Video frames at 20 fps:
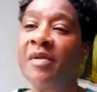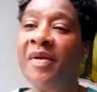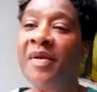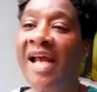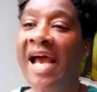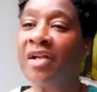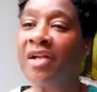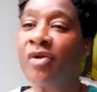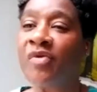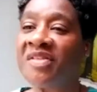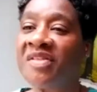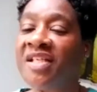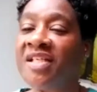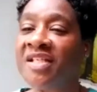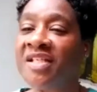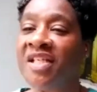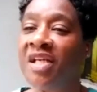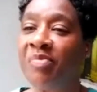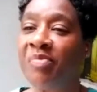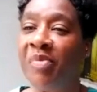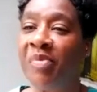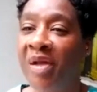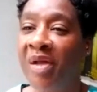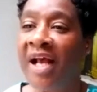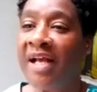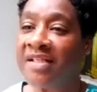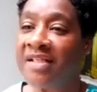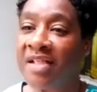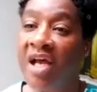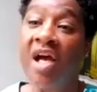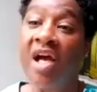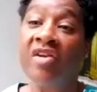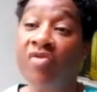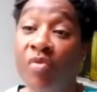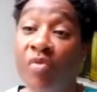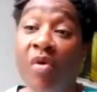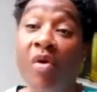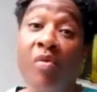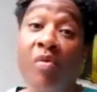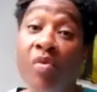a bit adult sitting, but that's kind of
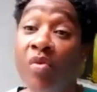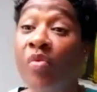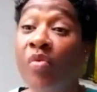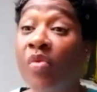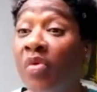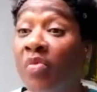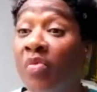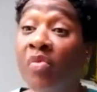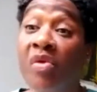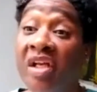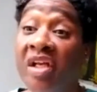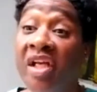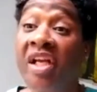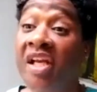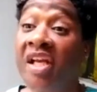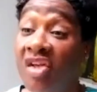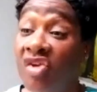what it is.